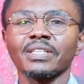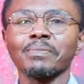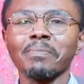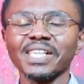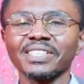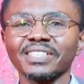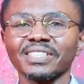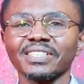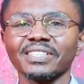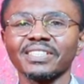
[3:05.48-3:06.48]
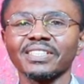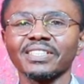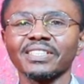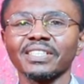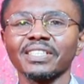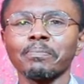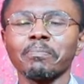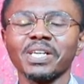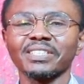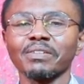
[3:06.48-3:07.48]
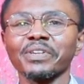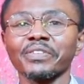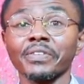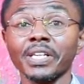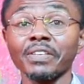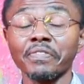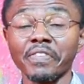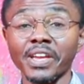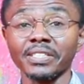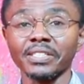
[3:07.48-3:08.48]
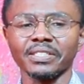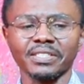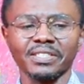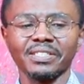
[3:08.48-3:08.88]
Imagine, they must have been really frightened.